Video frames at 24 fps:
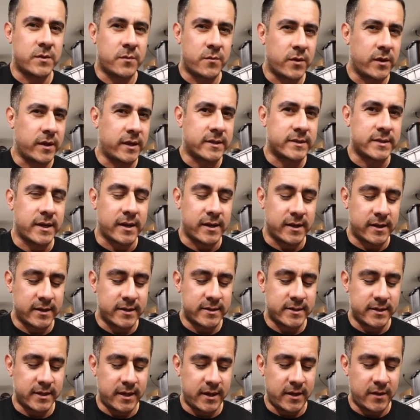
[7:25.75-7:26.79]
I'm really excited to
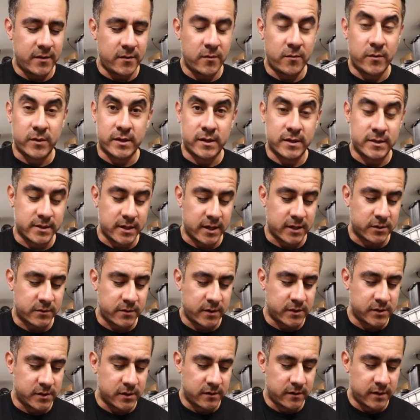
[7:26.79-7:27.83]
see what the sex
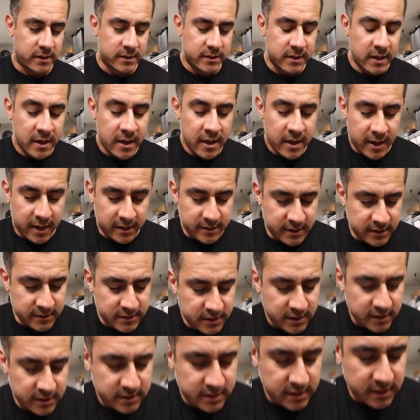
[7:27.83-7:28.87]
ratio is. And as you
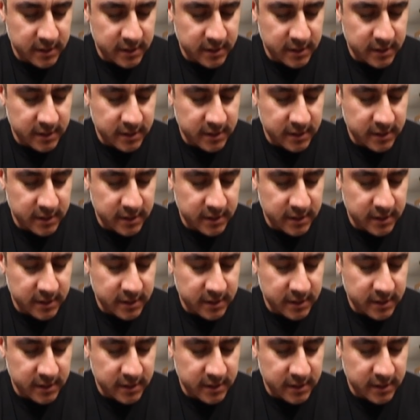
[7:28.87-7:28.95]
can see,